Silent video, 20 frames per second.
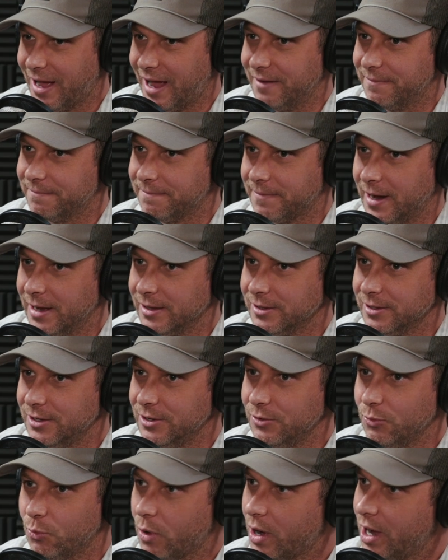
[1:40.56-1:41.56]
finally
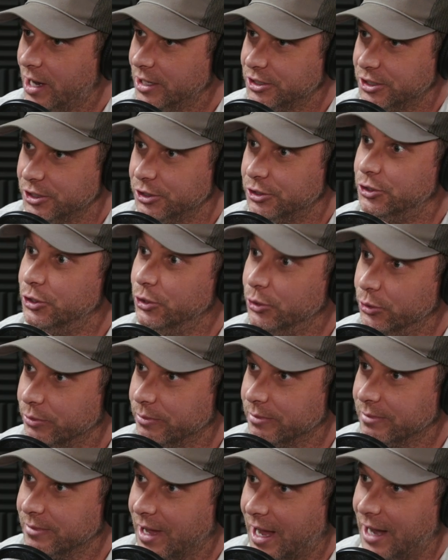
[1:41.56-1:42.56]
watched
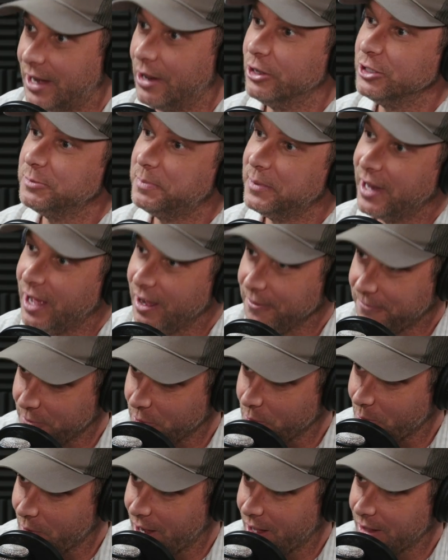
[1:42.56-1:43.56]
Dune. I know it's been out for a
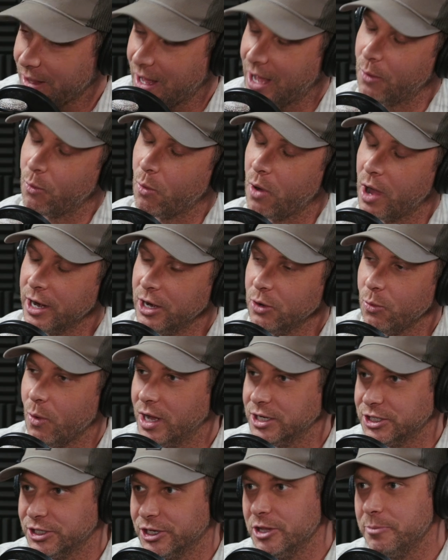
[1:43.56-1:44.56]
while. I wanted to
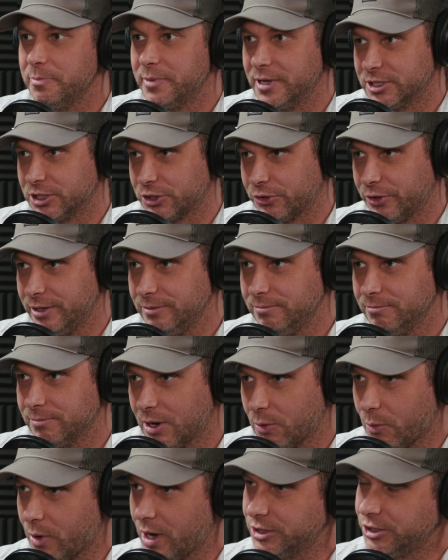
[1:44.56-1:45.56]
watch it on the big screen, but I
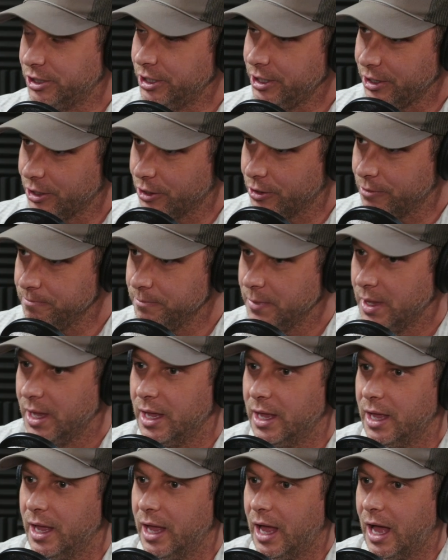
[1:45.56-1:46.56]
watched it at home.
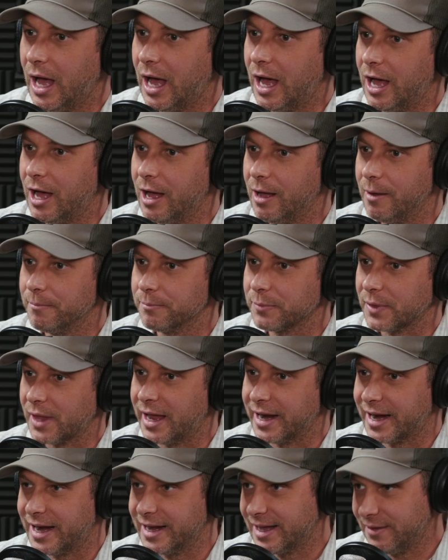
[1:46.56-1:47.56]
I
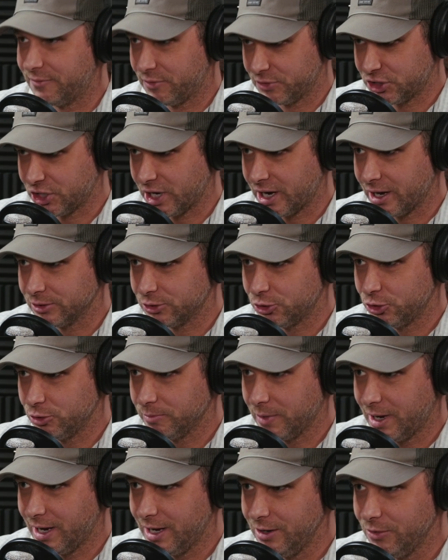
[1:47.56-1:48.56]
got to give a shout out to
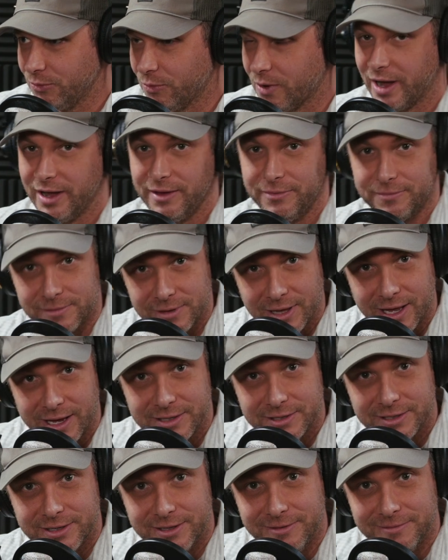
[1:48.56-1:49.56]
my wife,
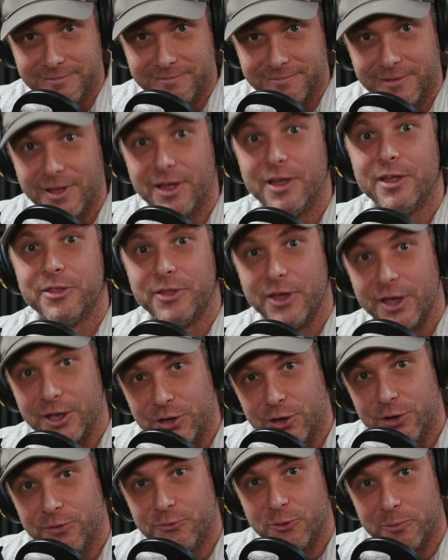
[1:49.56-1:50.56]
Liza. Thank
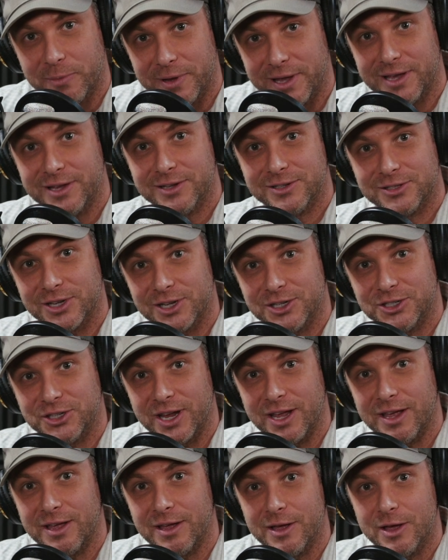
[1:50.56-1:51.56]
you for being such
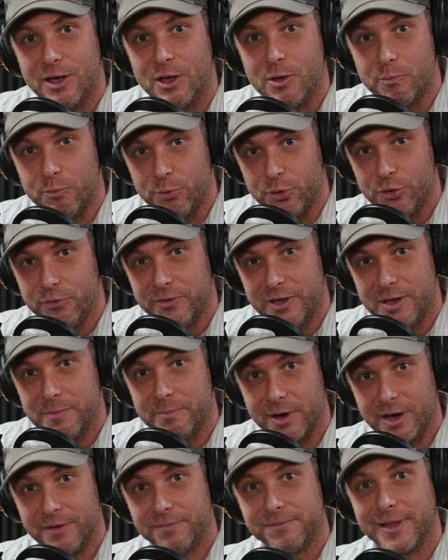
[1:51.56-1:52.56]
a movie
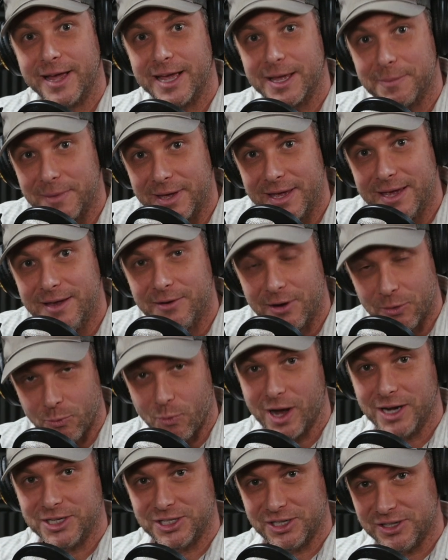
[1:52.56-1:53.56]
buff like me and
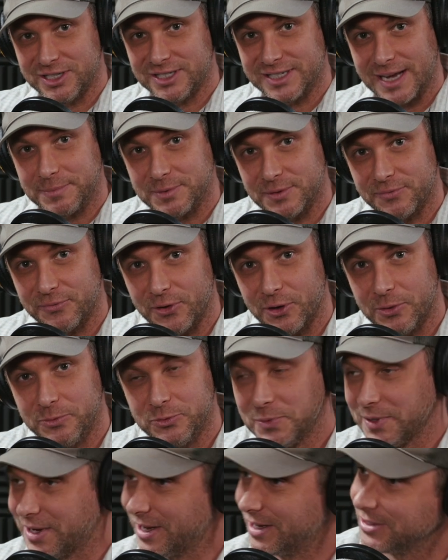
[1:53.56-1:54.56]
watching these types of films,
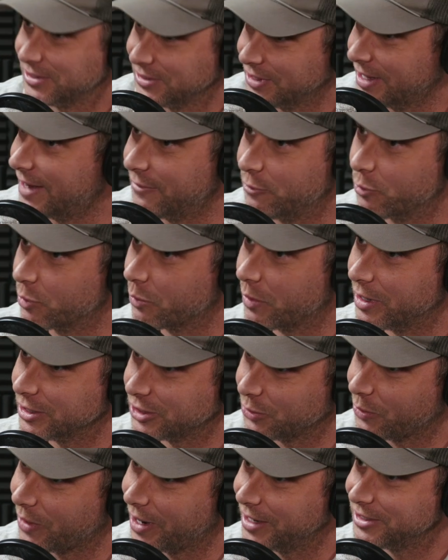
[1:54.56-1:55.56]
because not everyone wants
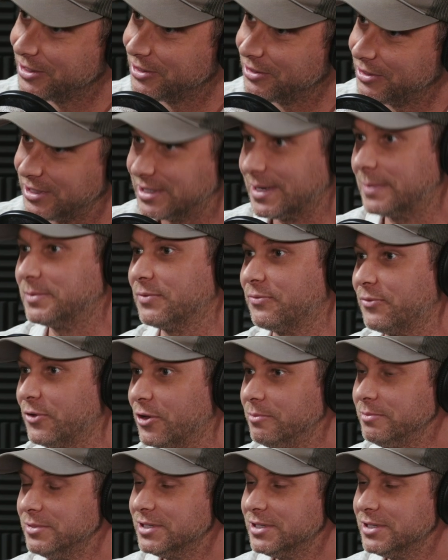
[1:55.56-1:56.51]
to watch these types of films.